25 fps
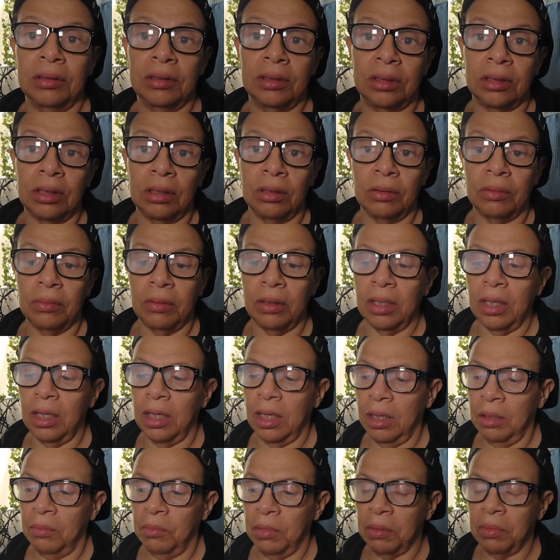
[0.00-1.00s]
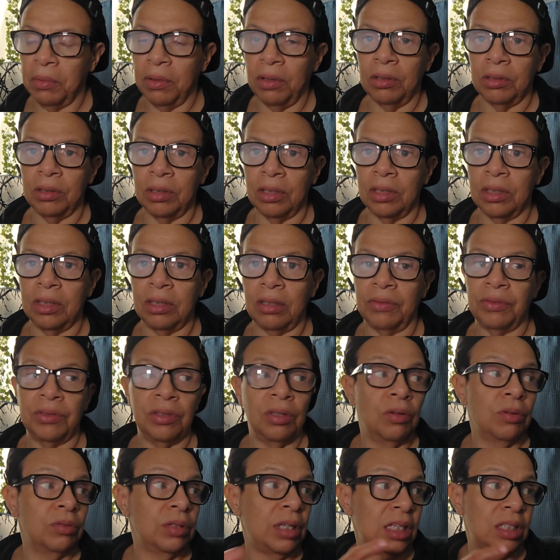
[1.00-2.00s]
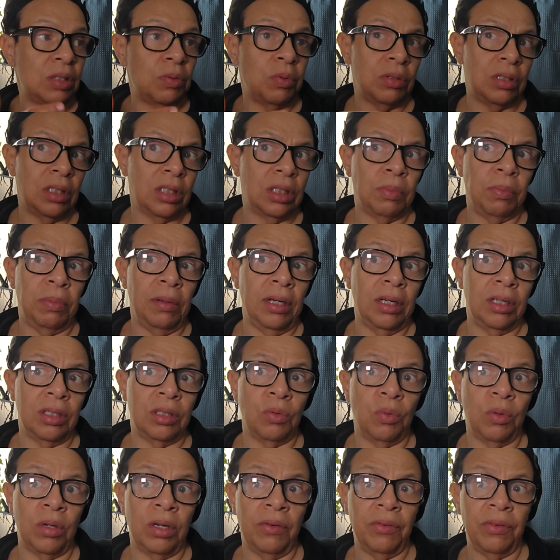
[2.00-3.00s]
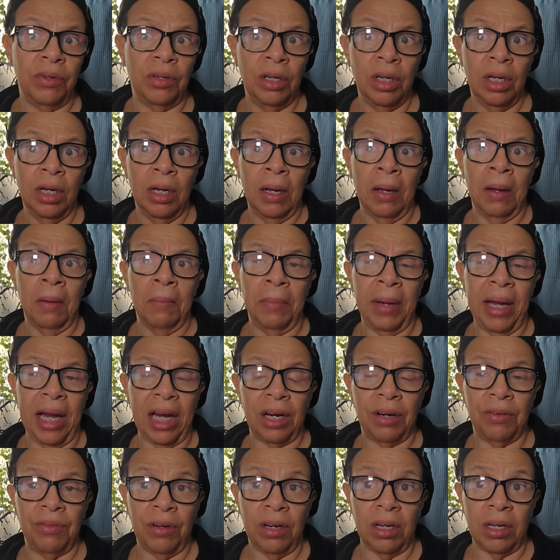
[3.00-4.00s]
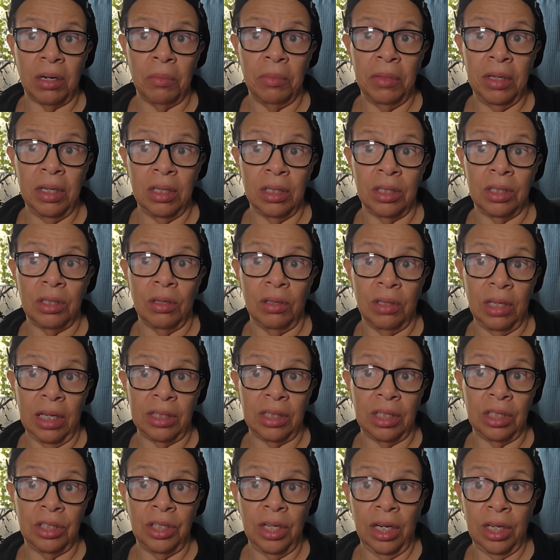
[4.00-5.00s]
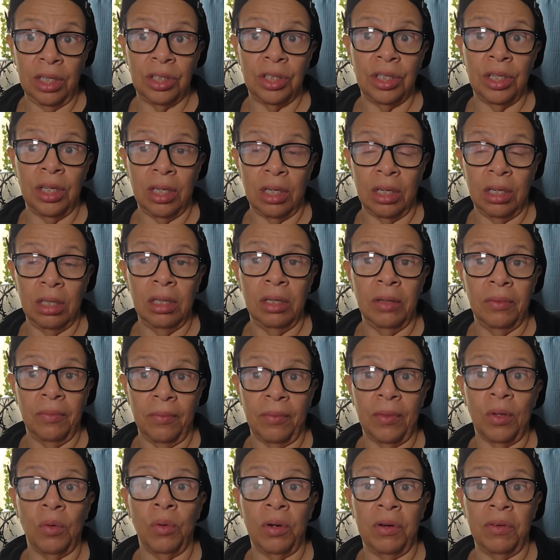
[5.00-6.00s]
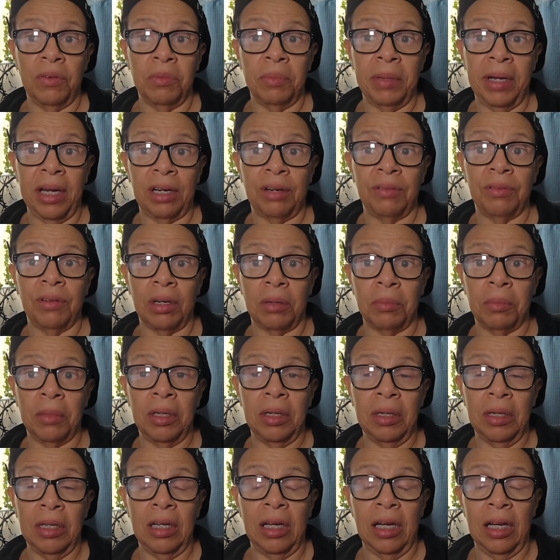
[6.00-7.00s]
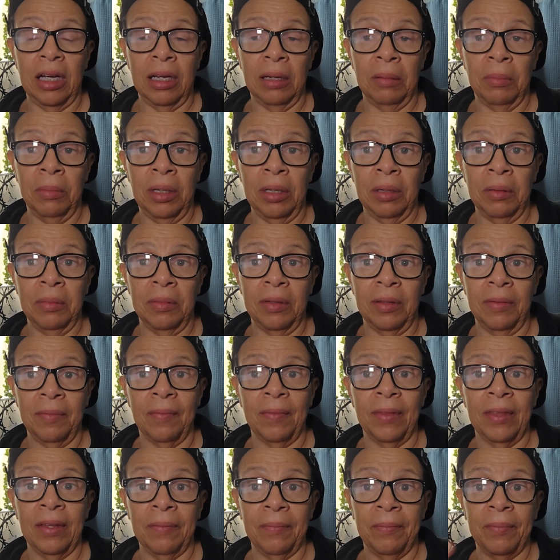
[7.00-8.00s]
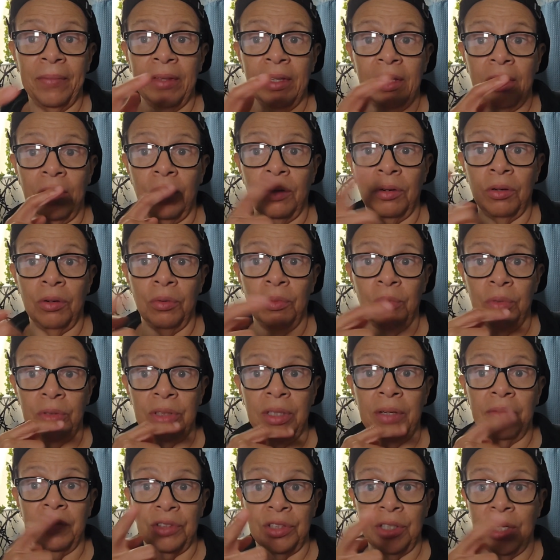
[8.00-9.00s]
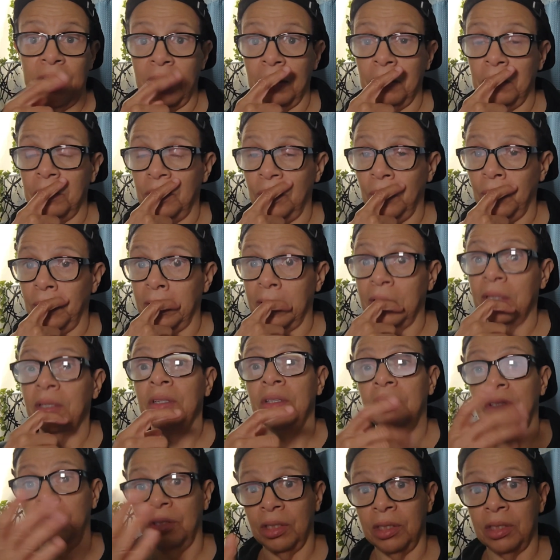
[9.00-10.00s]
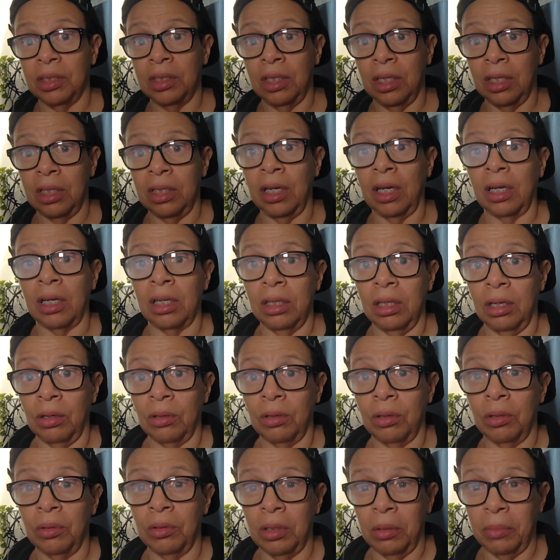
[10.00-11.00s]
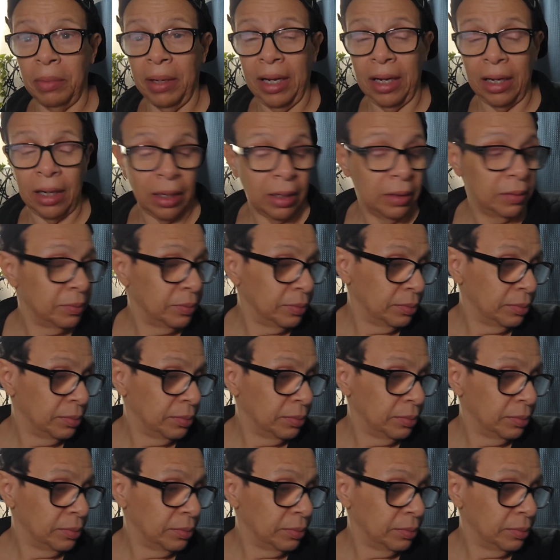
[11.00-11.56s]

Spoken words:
So I make my own stuff. So that's what displays. So whatever background I'm in. So like the Tech channel, whatever background I am in, or whichever channel I'm doing, you're gonna see the Tech logo in the back.